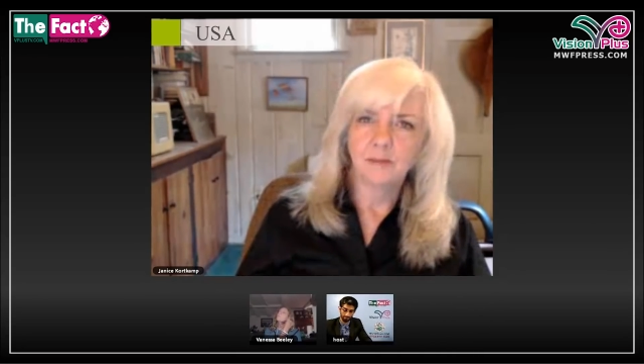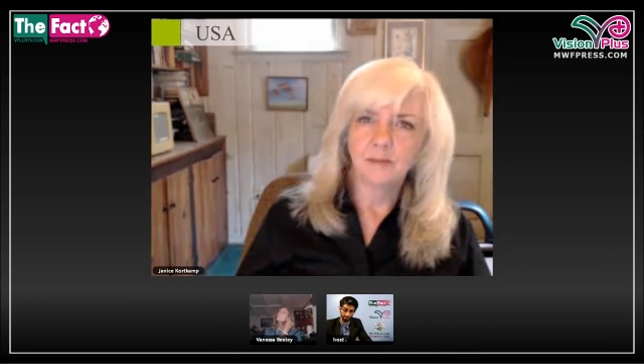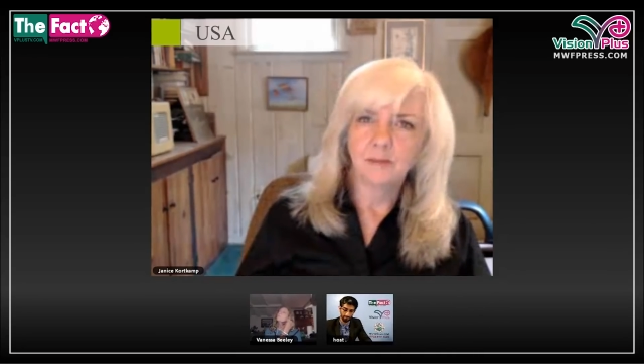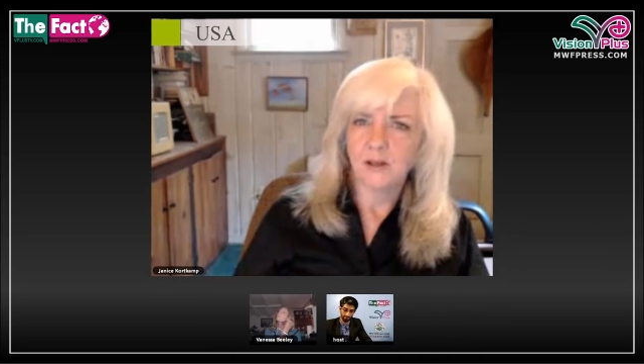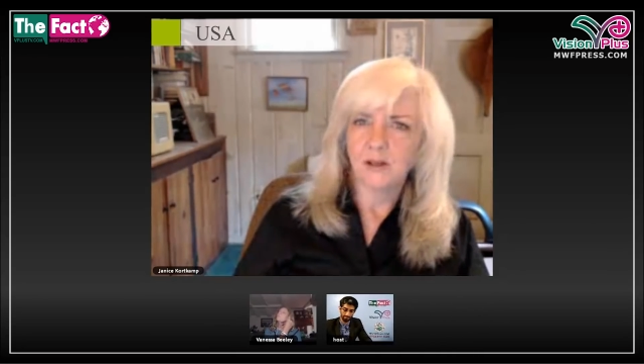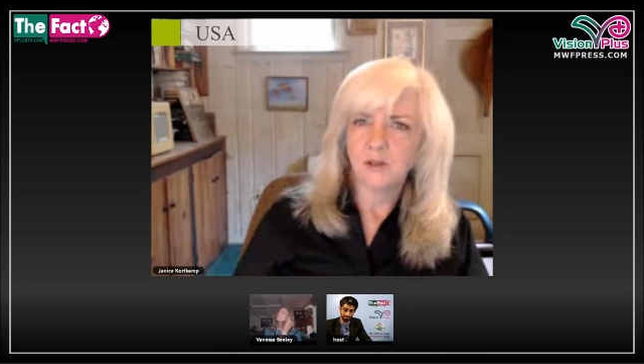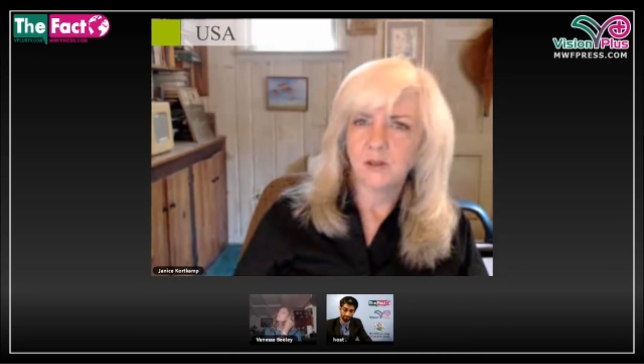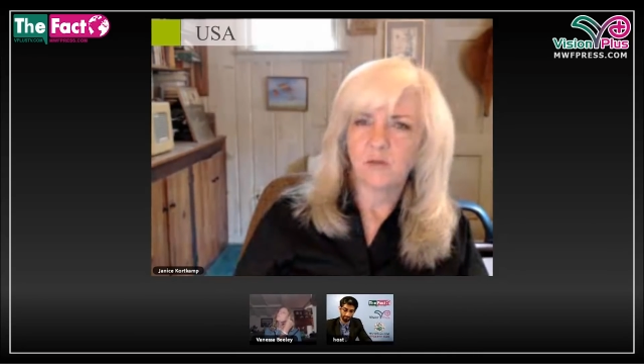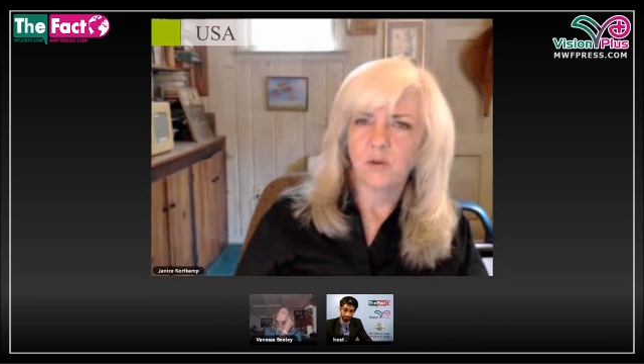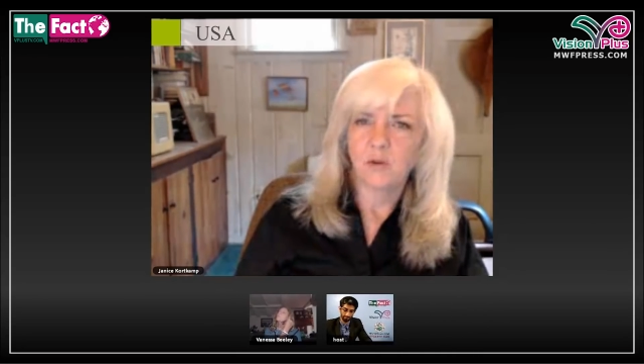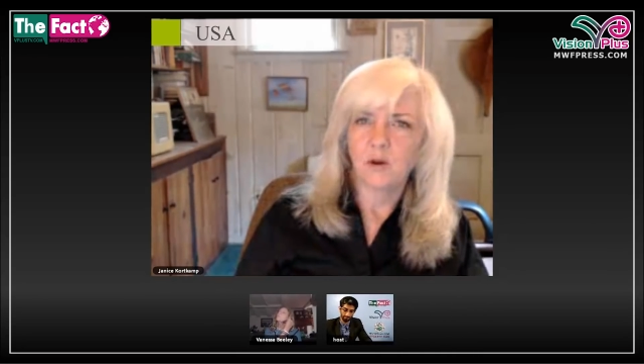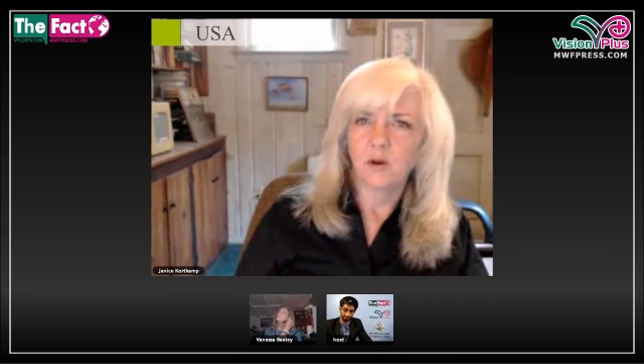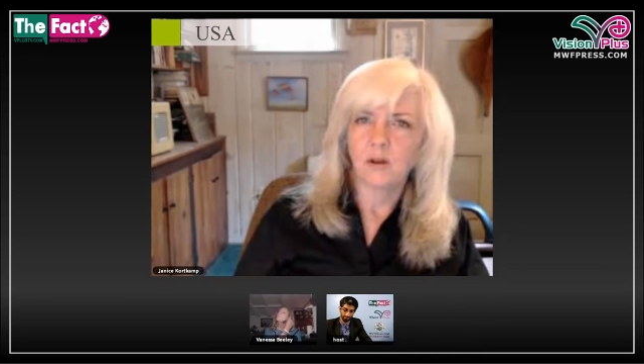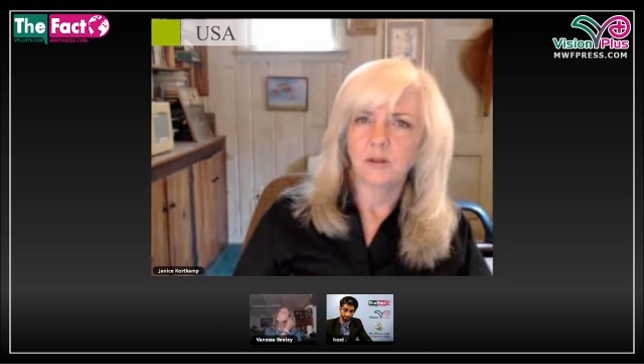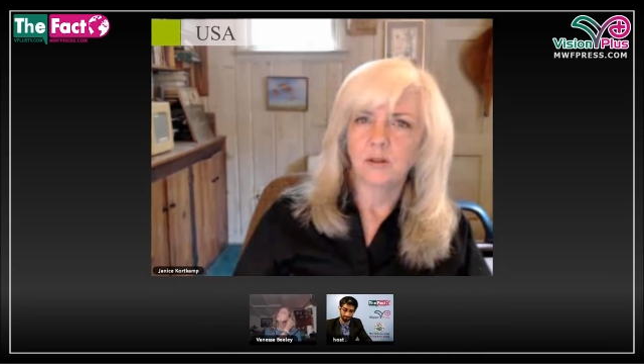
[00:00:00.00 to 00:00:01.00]
last
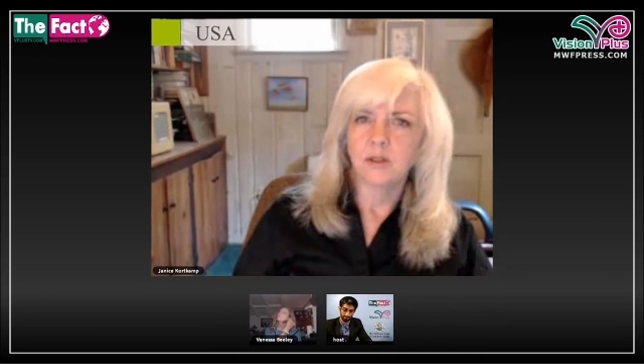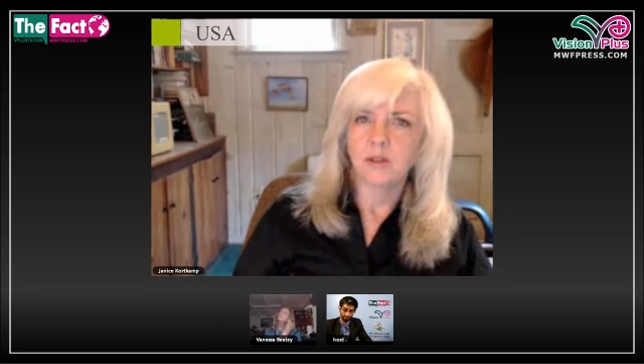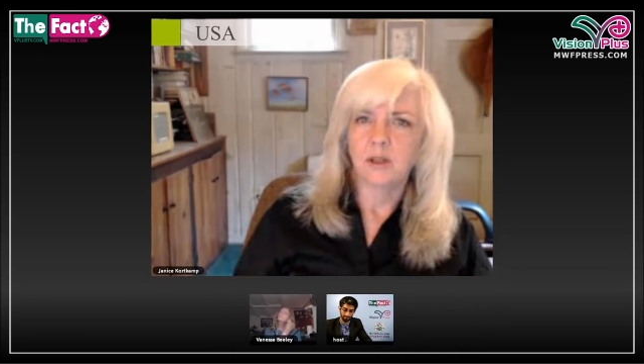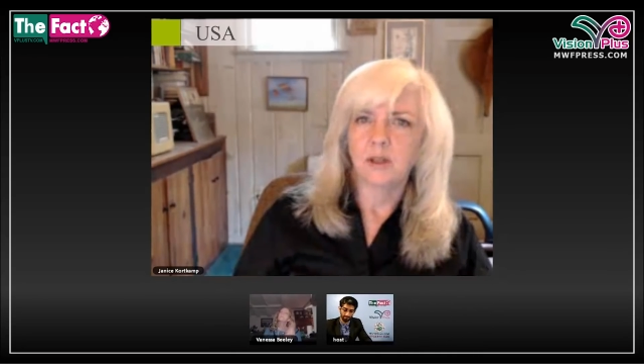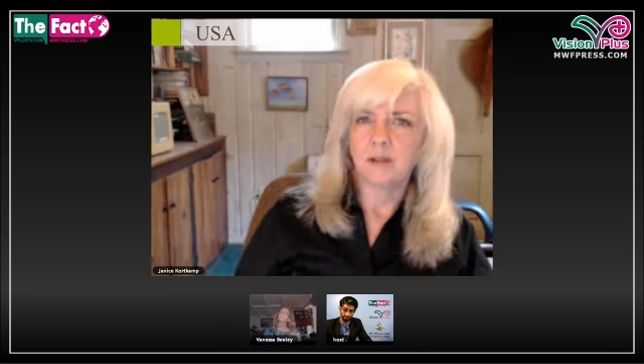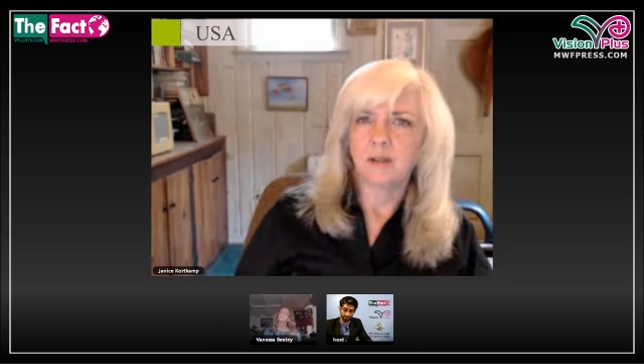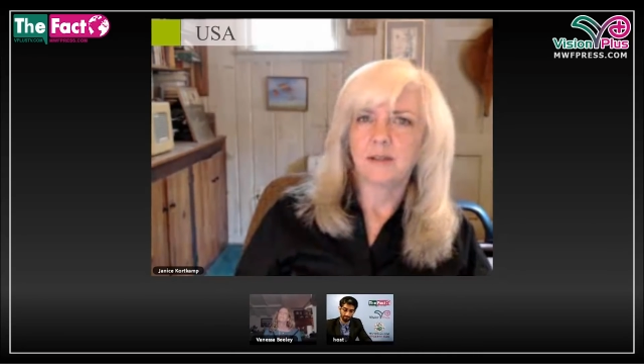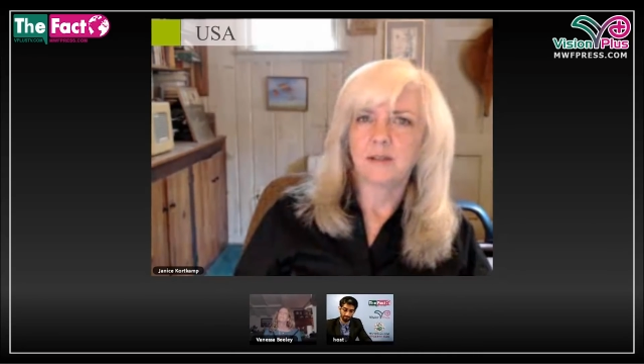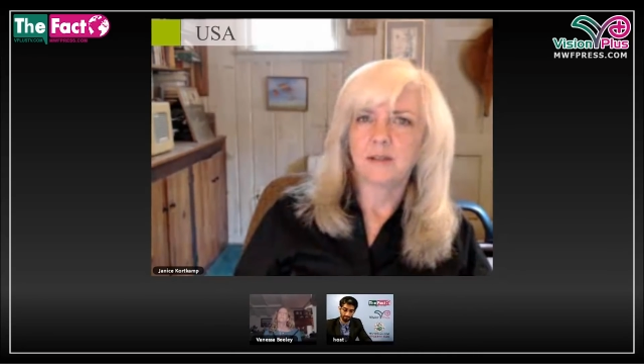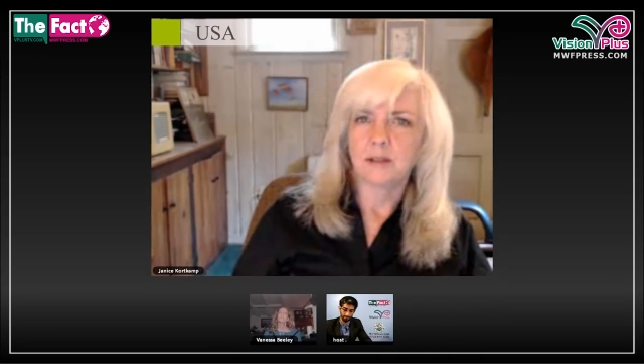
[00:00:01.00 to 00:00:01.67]
fall that